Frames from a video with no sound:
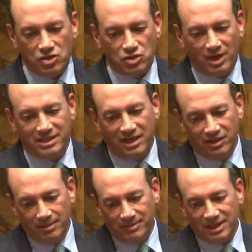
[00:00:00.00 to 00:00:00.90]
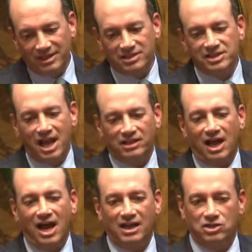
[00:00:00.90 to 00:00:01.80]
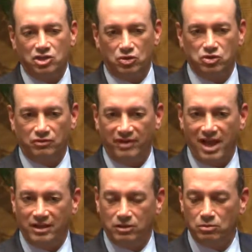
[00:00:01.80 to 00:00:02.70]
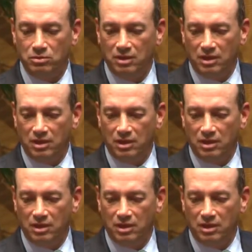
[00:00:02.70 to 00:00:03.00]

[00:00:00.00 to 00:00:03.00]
So I tell them it's not the highest social value.